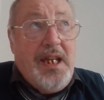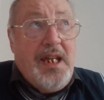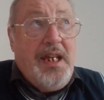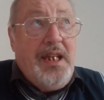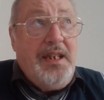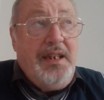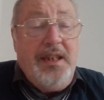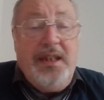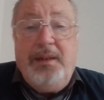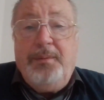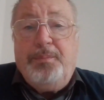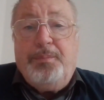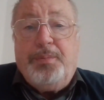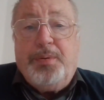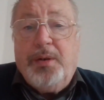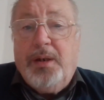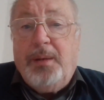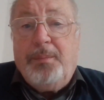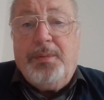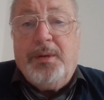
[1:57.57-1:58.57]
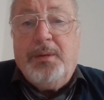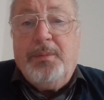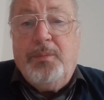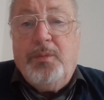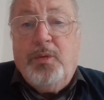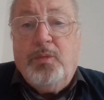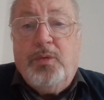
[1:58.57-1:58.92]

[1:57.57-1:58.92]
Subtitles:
any problem